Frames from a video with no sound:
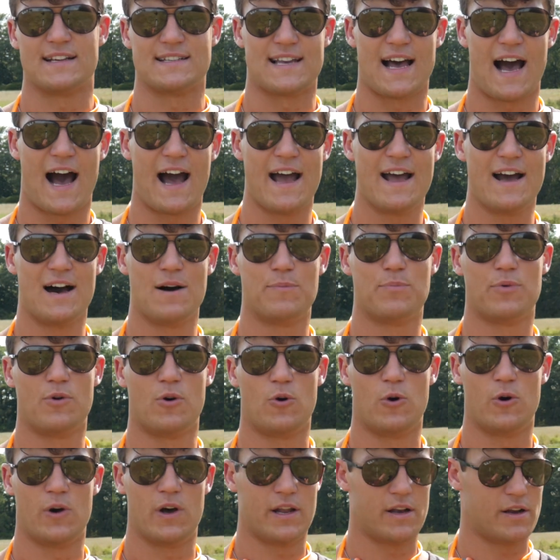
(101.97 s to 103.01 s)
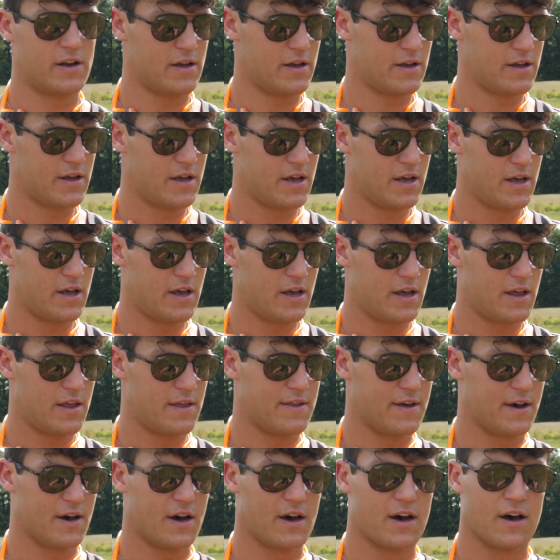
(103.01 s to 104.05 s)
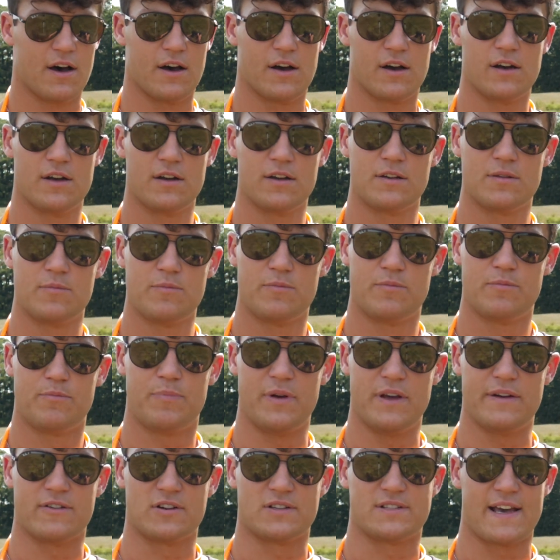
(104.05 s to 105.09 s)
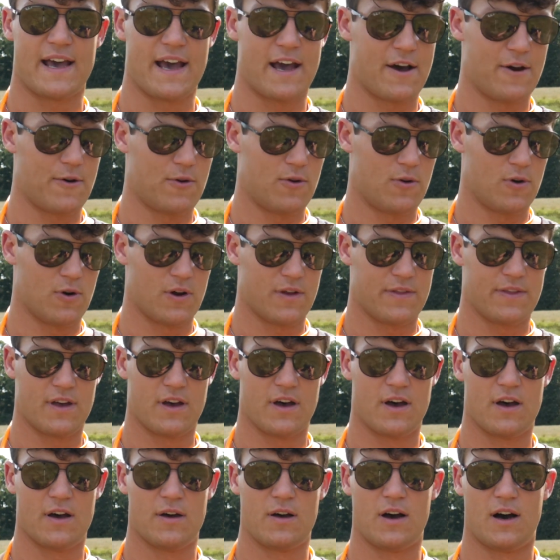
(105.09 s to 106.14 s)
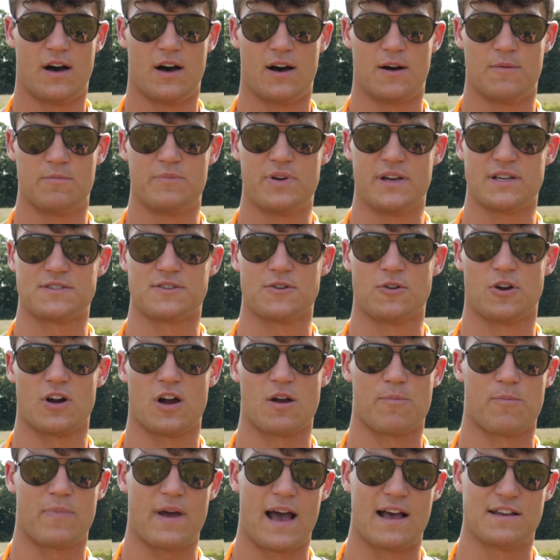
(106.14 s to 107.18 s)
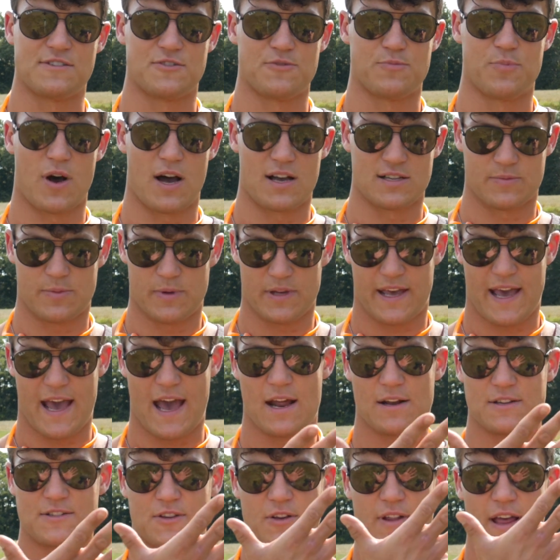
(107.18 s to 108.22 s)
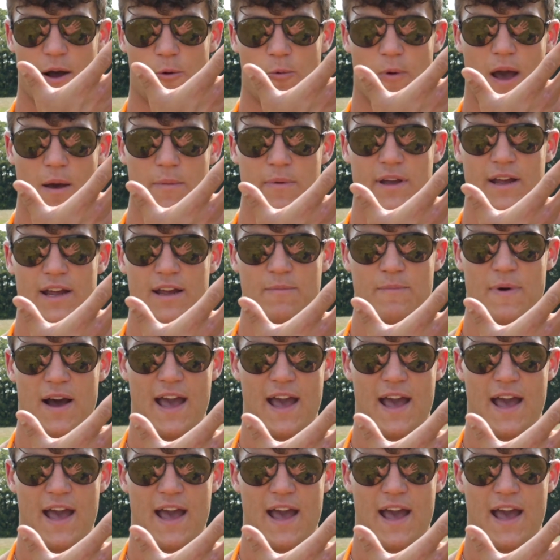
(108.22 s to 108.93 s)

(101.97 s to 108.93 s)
high up on the beaver tail or the pistol grip as you possibly can. So that webbing in my